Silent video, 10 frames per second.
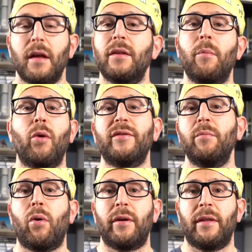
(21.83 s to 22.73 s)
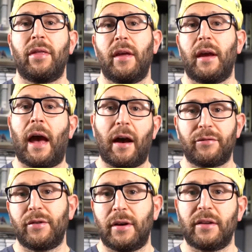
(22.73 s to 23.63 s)
The most important thing
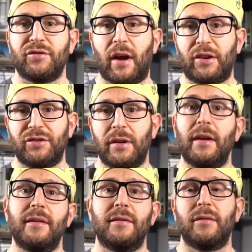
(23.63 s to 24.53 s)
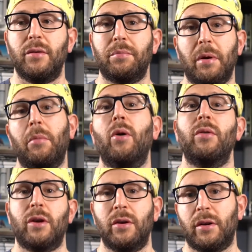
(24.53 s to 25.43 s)
after an extraction is to
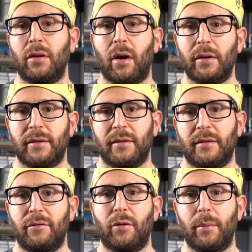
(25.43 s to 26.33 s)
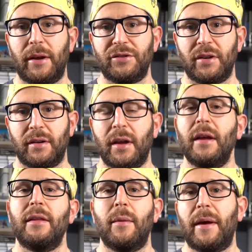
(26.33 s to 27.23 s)
promote good clot formation.
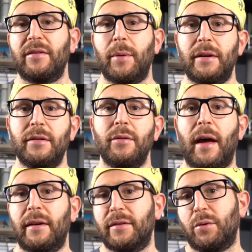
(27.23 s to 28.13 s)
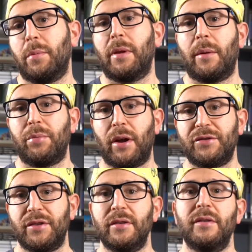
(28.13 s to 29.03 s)
The best way to do that is to apply
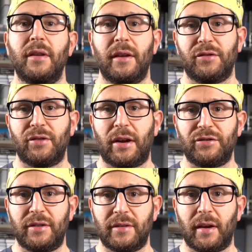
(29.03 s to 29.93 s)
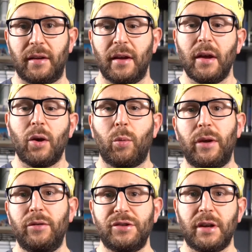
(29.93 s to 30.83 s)
pressure to the extraction site. We
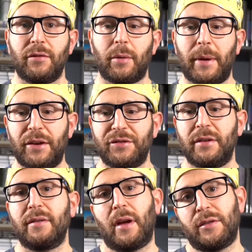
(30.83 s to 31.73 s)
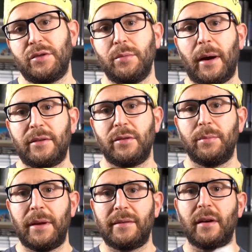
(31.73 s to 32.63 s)
usually give our patients a 2x2
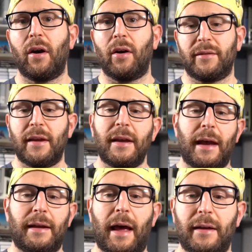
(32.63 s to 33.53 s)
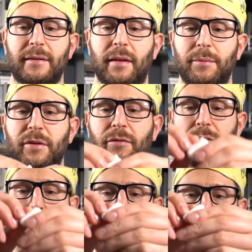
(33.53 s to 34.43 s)
piece of gauze and ask them to
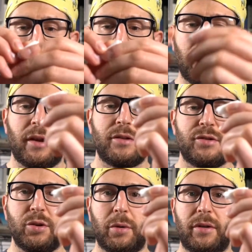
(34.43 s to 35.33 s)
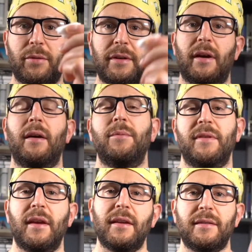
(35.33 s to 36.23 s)
fold it 2 or 3 times.
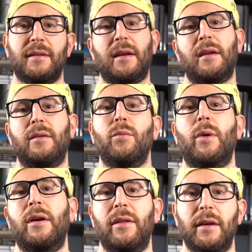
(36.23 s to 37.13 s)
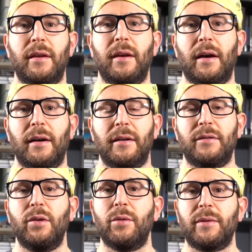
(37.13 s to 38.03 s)
Stick it where the
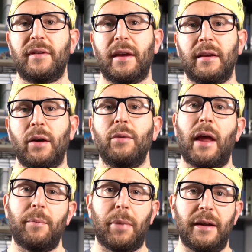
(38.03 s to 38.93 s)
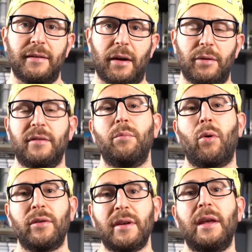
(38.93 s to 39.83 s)
tooth was taken out and bite down. It's
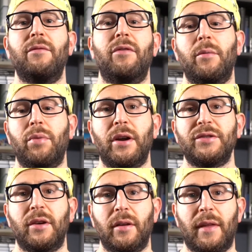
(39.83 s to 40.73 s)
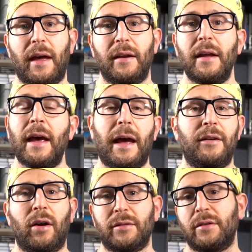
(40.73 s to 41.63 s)
important to keep firm pressure on that and
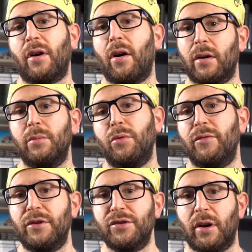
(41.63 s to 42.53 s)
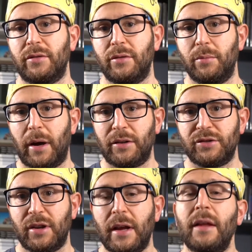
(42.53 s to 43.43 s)
not to talk or move your jaw too
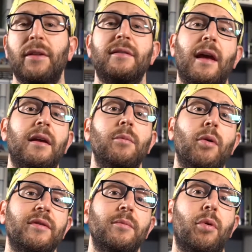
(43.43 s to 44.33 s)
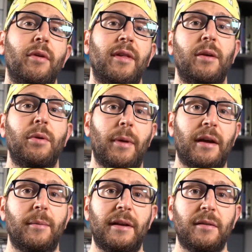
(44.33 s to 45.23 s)
much. The second most important thing we
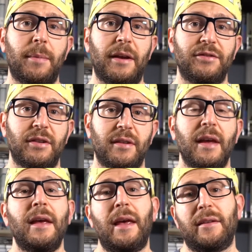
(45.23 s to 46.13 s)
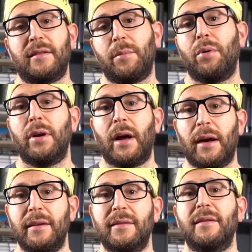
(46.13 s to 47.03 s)
recommend to patients is to put
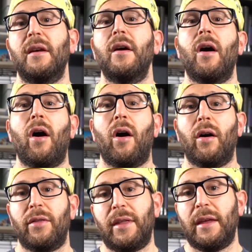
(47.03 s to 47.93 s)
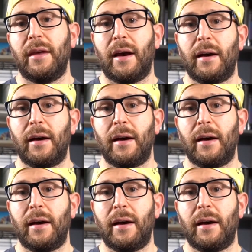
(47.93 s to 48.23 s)
ice on the